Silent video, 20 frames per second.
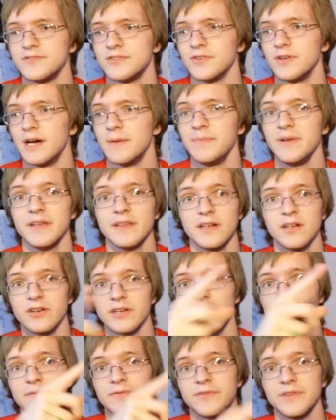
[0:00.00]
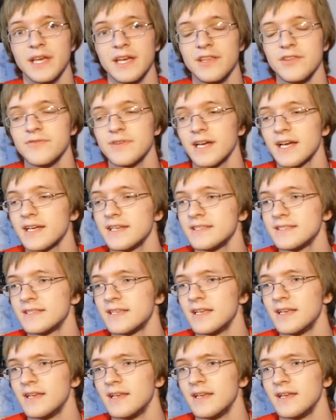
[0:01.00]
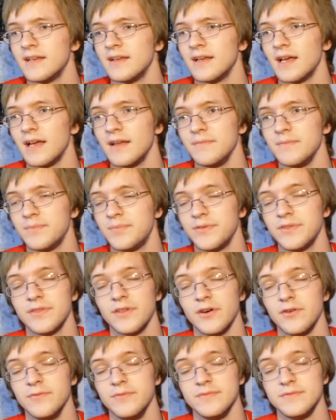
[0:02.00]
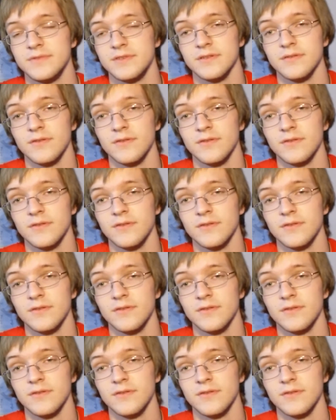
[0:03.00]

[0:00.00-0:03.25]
So be on the lookout for that, you guys. I don't